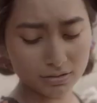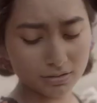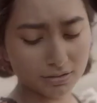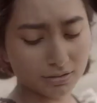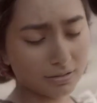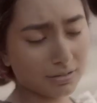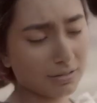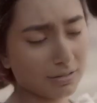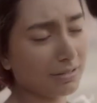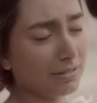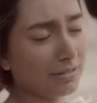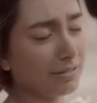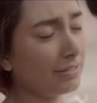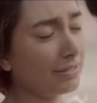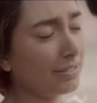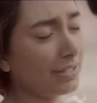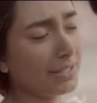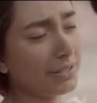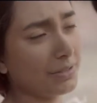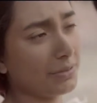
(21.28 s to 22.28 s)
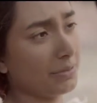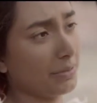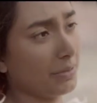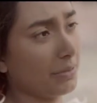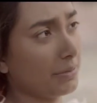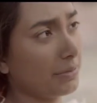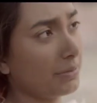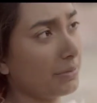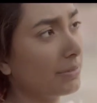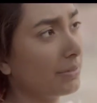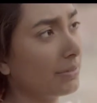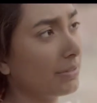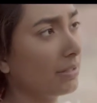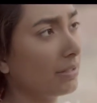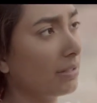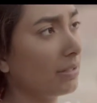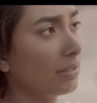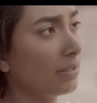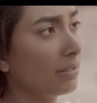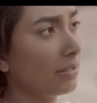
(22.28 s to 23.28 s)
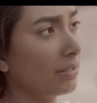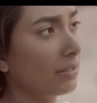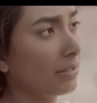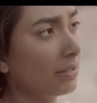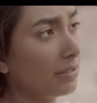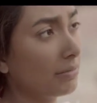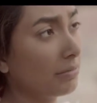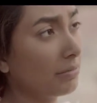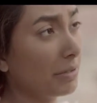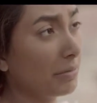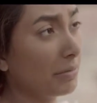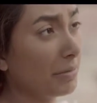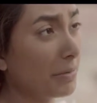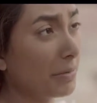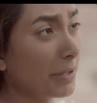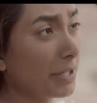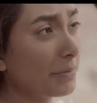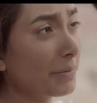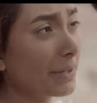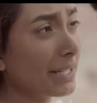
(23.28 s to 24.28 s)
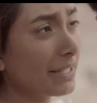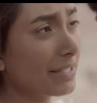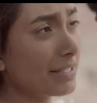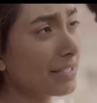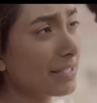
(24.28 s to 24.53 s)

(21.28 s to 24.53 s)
whom the Virgin Mary appeared in fifteen thirty-one.